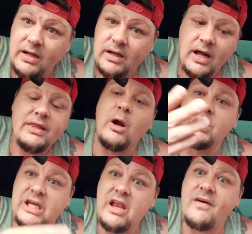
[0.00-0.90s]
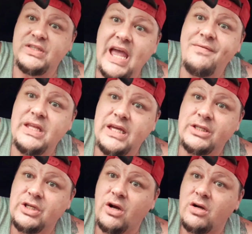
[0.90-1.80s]
There was enough safety
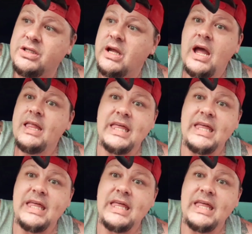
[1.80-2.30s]
concerns that the